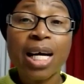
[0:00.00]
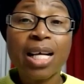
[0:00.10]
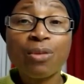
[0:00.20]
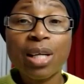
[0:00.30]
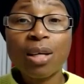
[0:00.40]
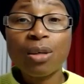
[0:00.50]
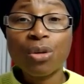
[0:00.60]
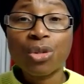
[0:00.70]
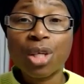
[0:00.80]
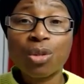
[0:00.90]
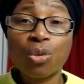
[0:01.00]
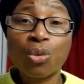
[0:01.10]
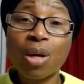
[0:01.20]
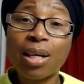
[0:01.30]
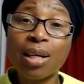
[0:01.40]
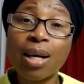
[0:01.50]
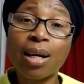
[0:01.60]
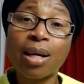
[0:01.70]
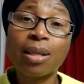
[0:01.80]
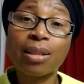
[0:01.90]
As Father God says to you and
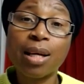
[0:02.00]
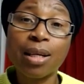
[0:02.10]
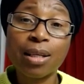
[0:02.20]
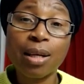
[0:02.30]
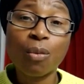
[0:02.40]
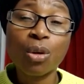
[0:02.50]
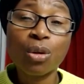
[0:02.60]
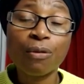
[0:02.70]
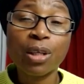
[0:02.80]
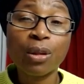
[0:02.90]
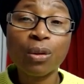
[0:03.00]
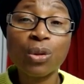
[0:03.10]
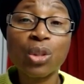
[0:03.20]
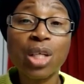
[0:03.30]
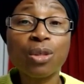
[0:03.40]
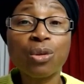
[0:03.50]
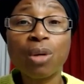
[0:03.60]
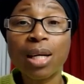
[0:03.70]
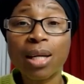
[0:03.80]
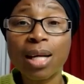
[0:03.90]
I in, the word of the Lord, that
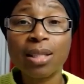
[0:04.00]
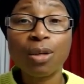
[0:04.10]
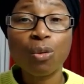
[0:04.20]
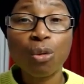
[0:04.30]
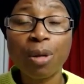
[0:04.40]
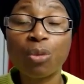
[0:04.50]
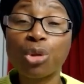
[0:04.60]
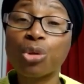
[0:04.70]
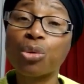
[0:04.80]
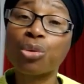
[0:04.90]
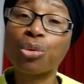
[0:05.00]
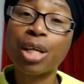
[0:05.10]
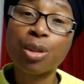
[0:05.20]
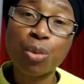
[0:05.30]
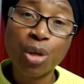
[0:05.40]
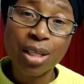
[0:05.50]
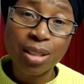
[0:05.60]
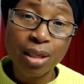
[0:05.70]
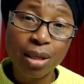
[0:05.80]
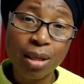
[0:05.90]
you and I as a woman, we should dress
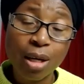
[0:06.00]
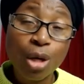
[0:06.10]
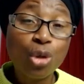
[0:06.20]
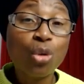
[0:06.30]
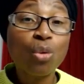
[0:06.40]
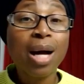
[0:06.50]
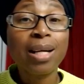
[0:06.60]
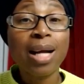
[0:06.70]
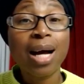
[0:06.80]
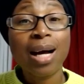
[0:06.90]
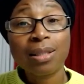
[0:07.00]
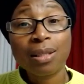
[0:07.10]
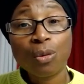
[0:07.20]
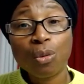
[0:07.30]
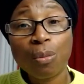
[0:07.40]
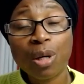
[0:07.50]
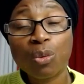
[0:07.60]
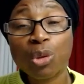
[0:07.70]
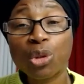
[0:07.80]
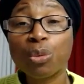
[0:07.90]
modestly. You and I as a
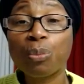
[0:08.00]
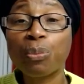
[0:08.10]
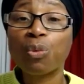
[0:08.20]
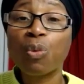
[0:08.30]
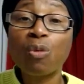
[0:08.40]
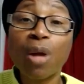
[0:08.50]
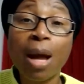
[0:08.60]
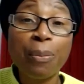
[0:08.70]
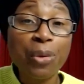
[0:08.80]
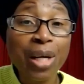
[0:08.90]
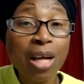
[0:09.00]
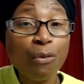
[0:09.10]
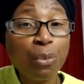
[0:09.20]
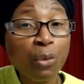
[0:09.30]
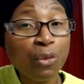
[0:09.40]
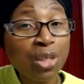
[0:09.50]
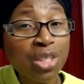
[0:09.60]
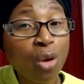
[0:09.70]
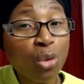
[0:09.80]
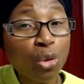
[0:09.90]
woman, we should, when we are praying as
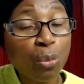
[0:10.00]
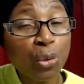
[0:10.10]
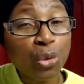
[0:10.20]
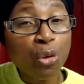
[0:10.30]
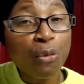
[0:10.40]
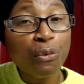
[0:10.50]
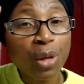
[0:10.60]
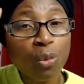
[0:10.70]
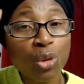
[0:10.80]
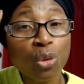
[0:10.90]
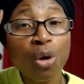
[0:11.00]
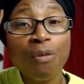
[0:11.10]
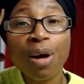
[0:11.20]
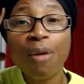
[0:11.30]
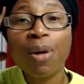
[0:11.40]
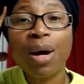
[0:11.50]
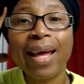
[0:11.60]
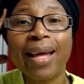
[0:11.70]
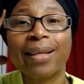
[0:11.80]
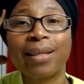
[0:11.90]
prophesy, we should put on veil, we should cover our
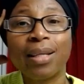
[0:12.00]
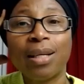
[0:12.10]
head.